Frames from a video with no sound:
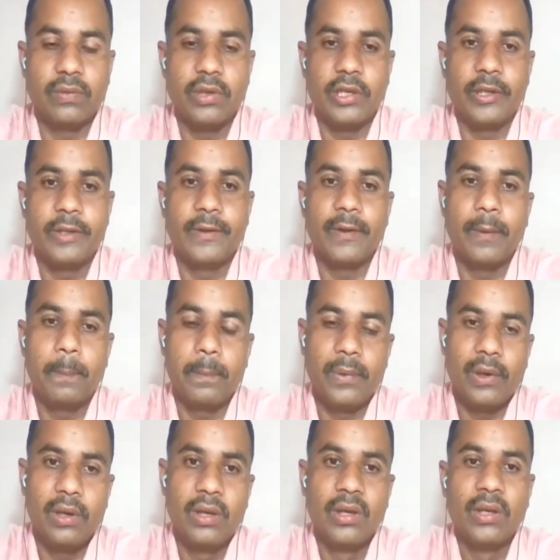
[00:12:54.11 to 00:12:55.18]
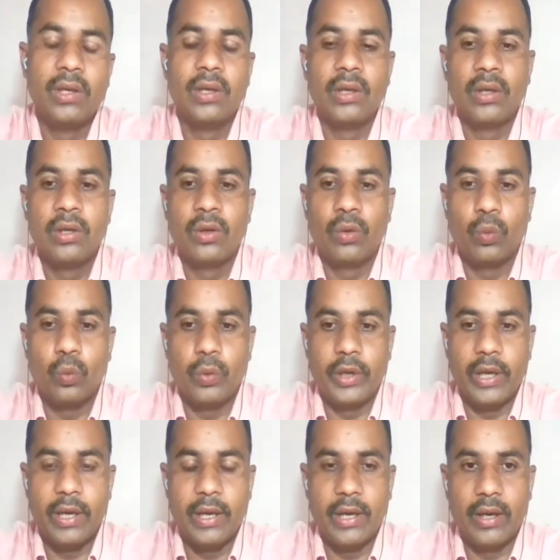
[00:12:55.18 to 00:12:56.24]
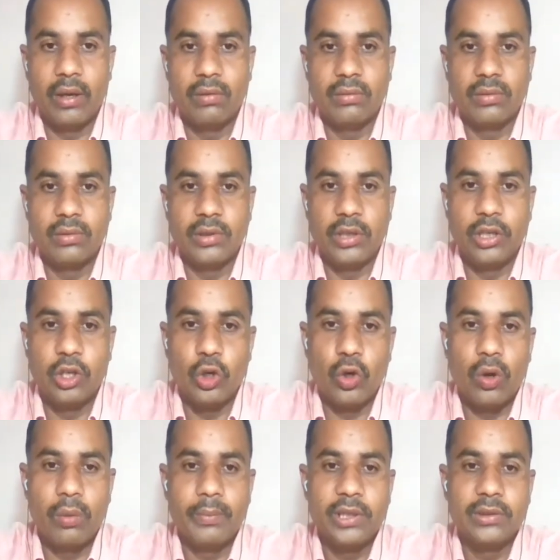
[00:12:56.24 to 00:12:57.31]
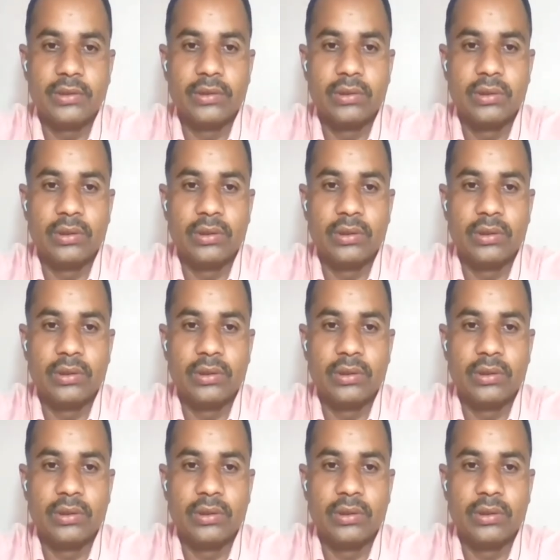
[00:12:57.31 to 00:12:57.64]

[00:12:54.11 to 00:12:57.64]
For example, we have economics,